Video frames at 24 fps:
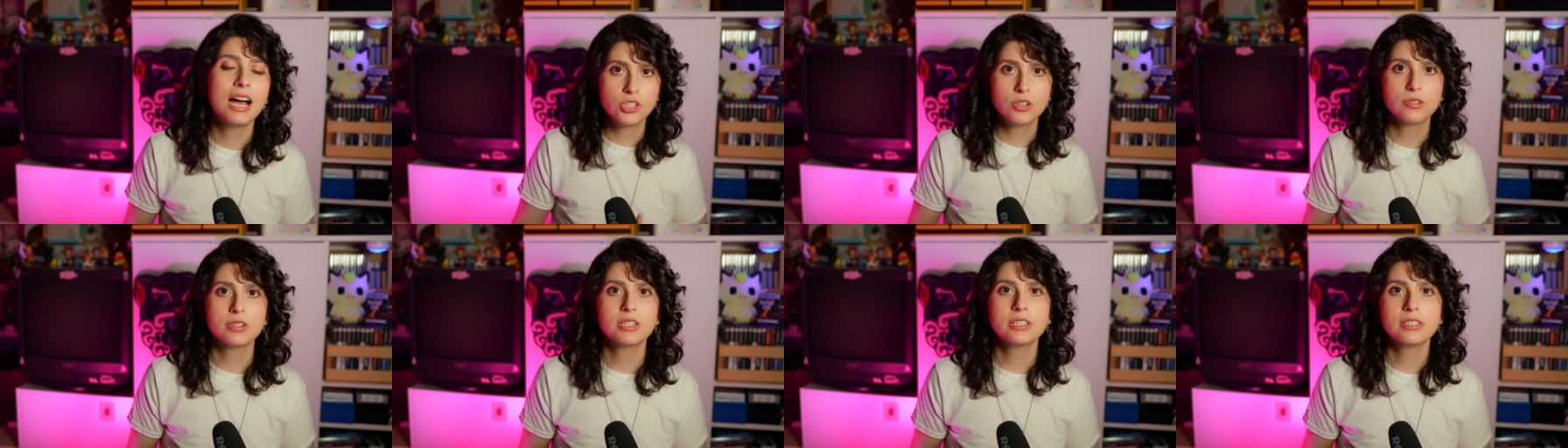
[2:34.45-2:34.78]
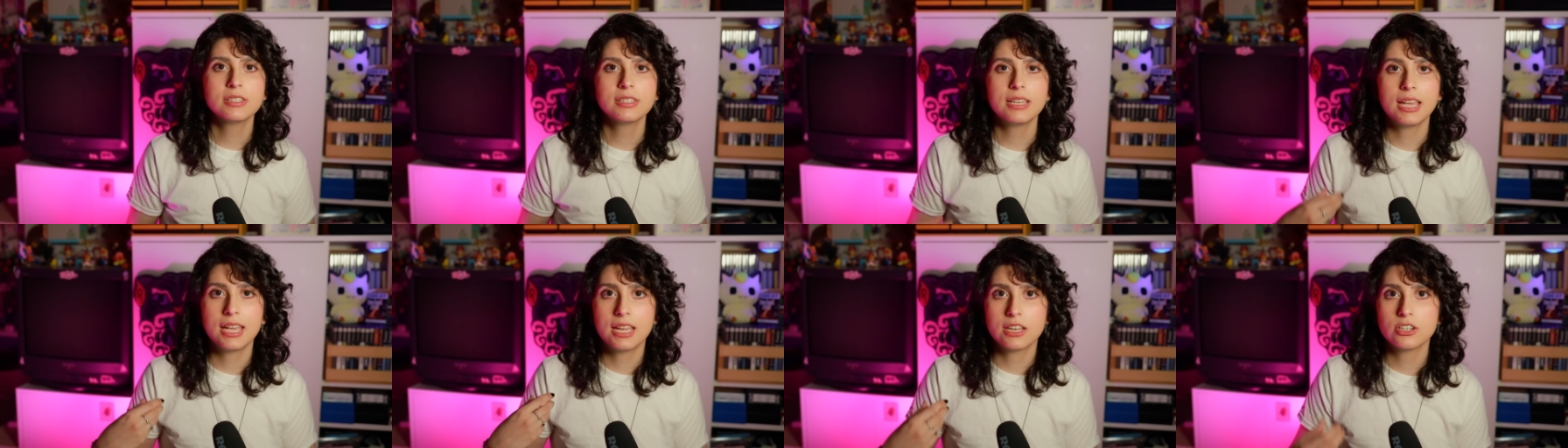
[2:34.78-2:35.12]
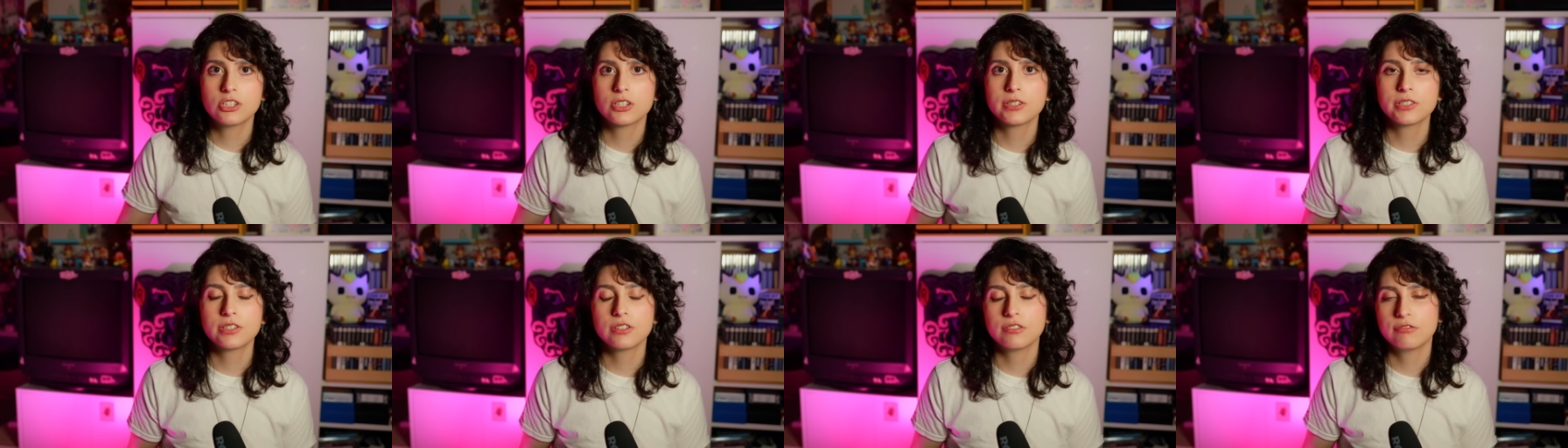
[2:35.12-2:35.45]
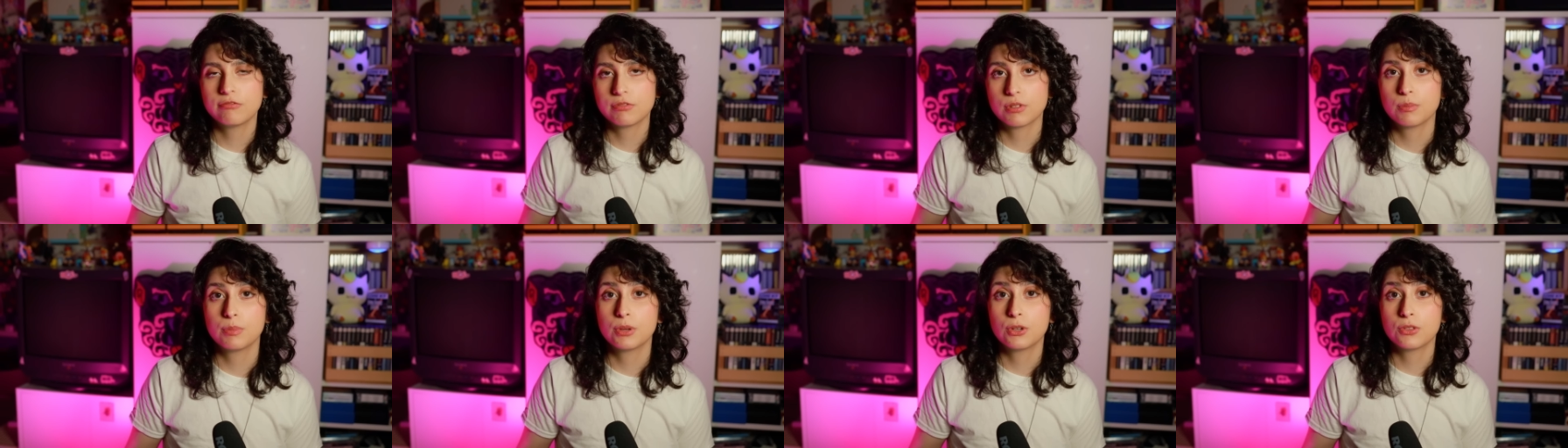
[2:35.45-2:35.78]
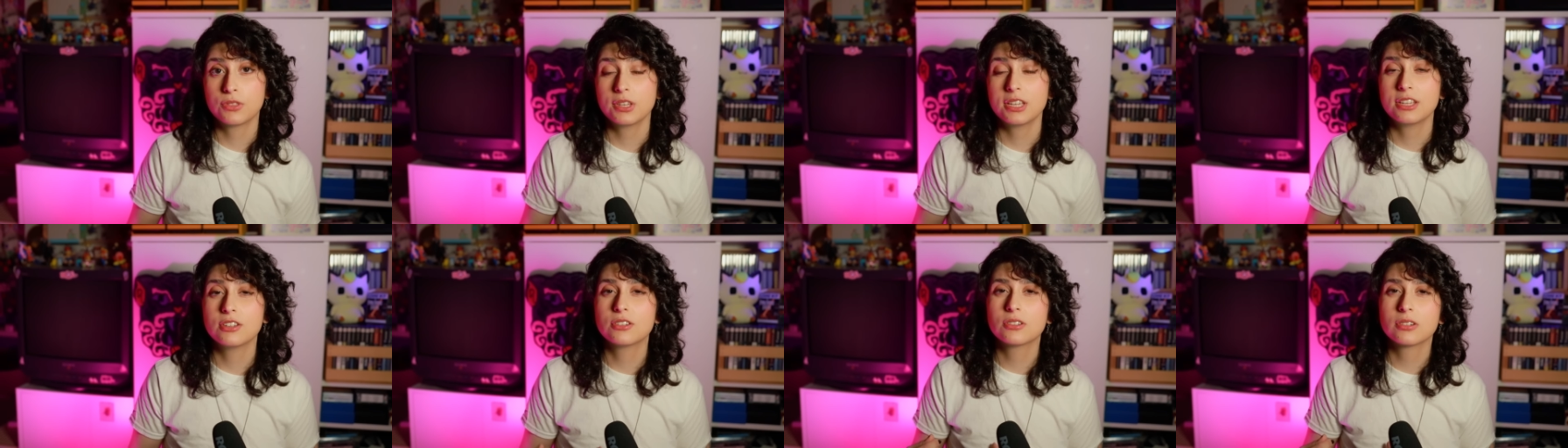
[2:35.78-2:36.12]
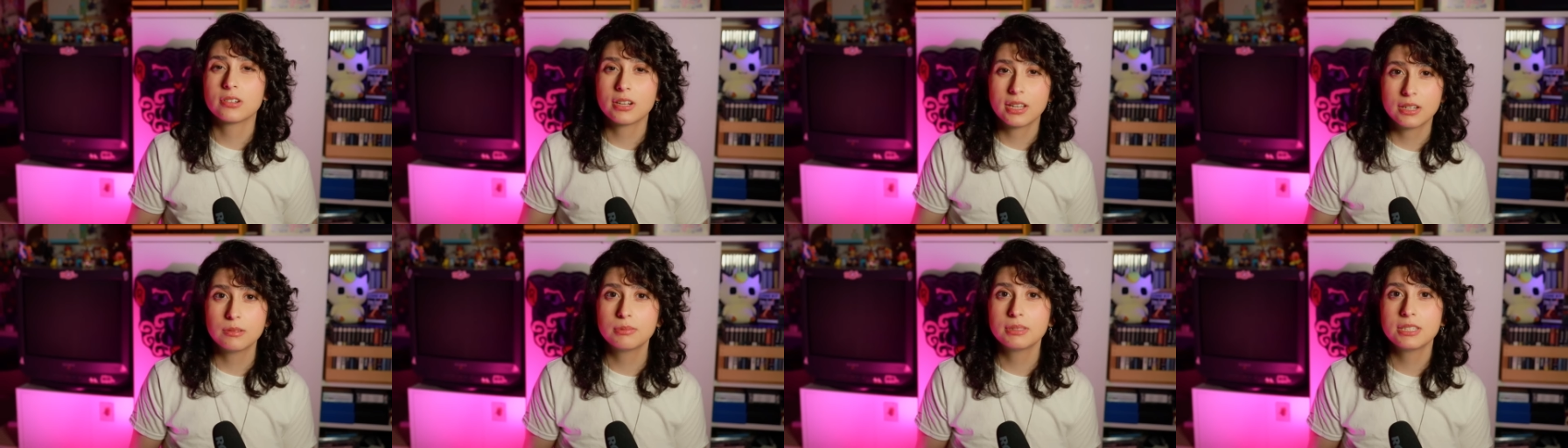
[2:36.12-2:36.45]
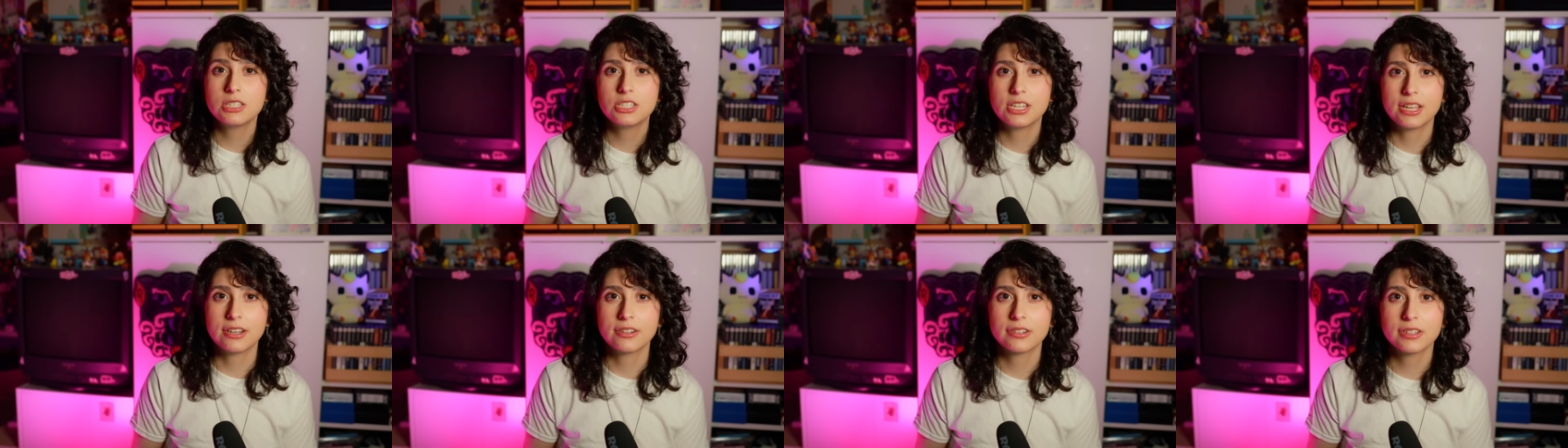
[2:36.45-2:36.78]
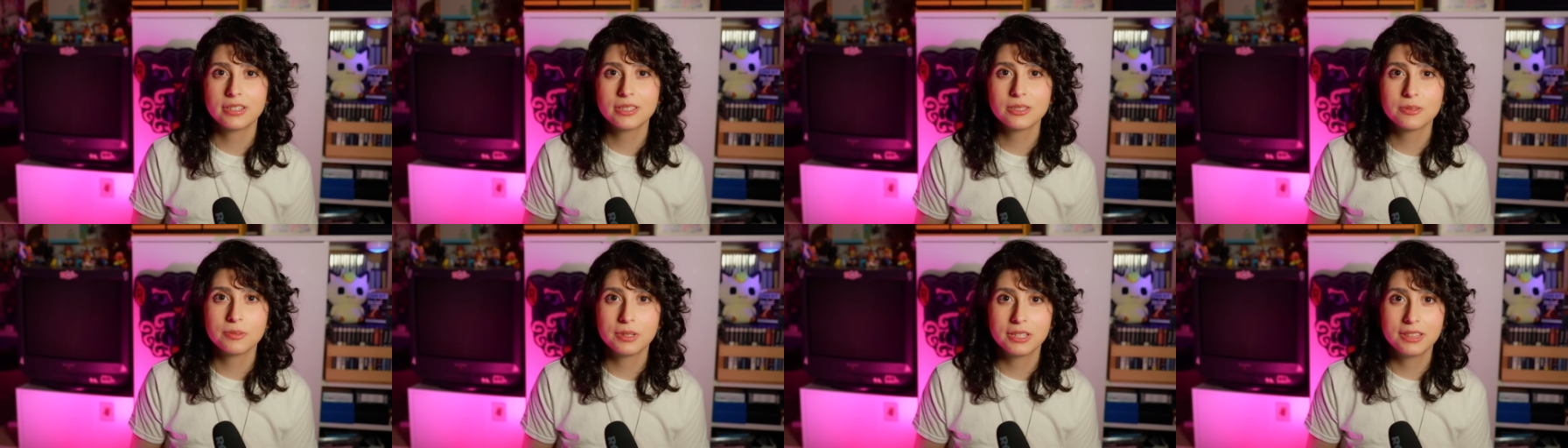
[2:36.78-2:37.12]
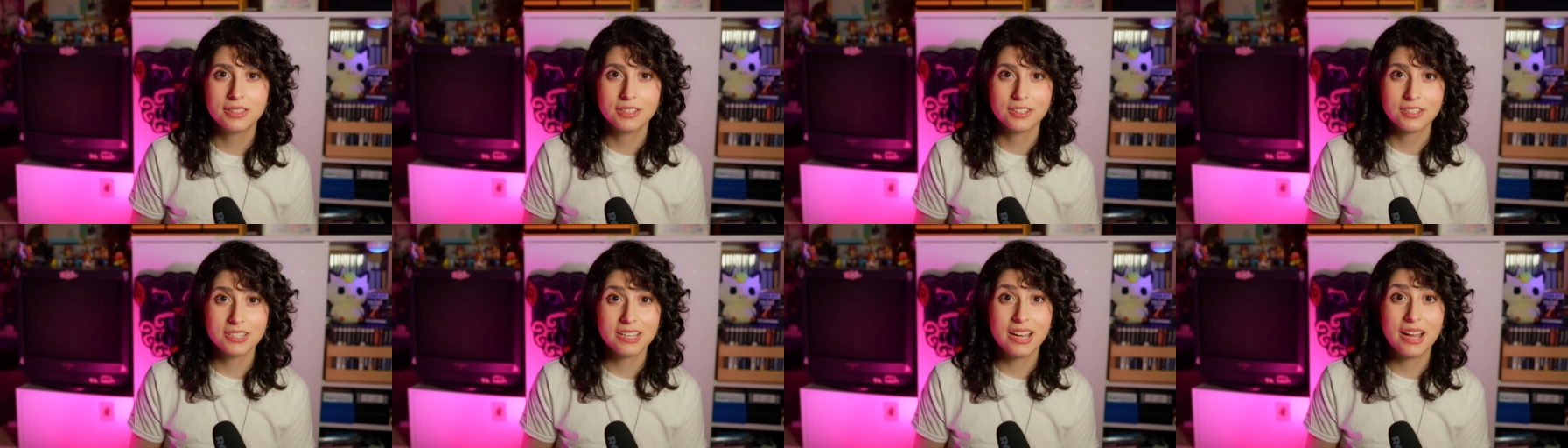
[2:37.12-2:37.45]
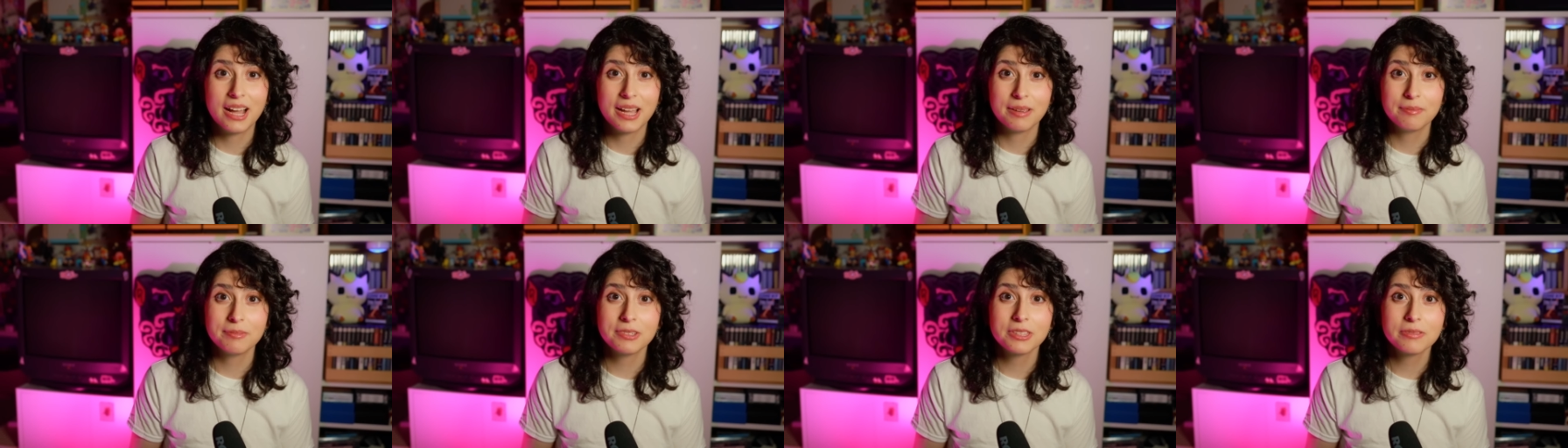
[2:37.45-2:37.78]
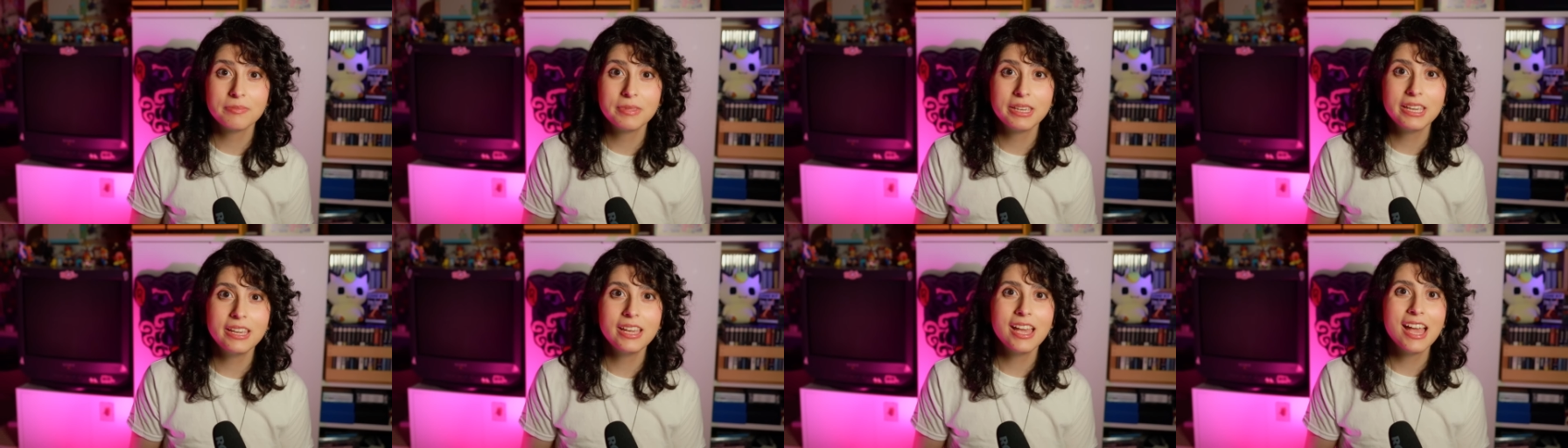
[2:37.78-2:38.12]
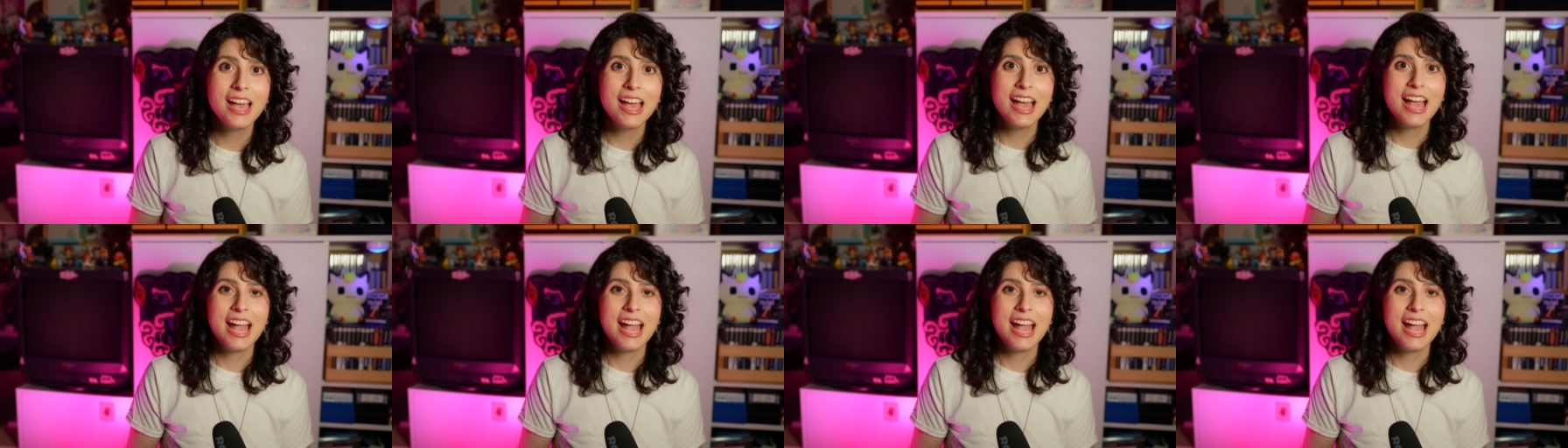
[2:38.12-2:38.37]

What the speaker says: Jonas and Joseph were both incredibly generous with their time with me,